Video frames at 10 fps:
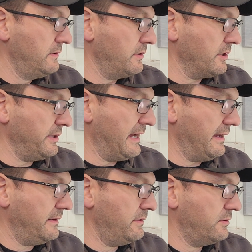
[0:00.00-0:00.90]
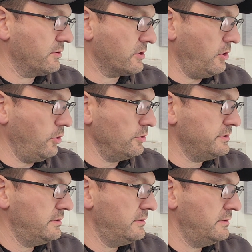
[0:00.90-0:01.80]
Where are we at? We're
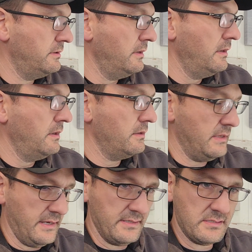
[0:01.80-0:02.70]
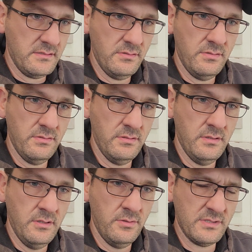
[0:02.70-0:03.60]
cold. Yes.
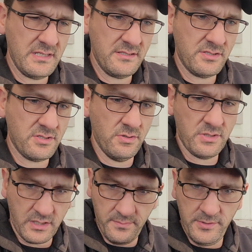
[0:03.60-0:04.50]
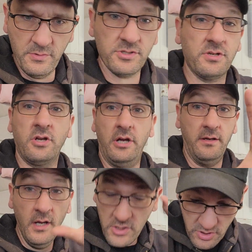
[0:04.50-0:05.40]
Was that the start? The computers are good.
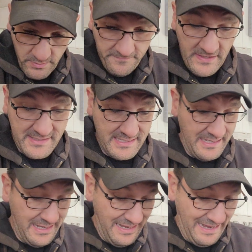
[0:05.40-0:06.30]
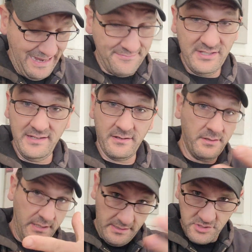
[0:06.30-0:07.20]
So we fixed it.
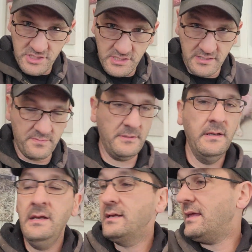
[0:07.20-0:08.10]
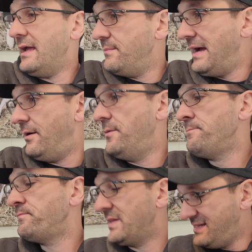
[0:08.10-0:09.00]
Javier, Angie's husband, came out.
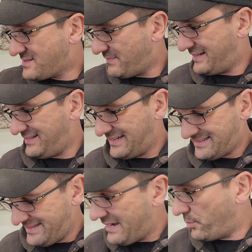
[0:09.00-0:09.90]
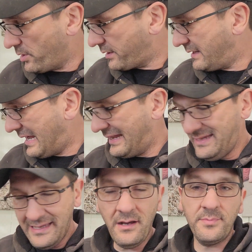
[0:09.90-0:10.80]
He's my like network guy.
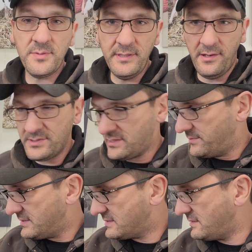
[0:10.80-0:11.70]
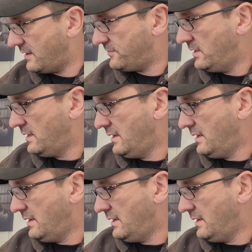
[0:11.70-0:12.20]
He helps me out with some of this stuff.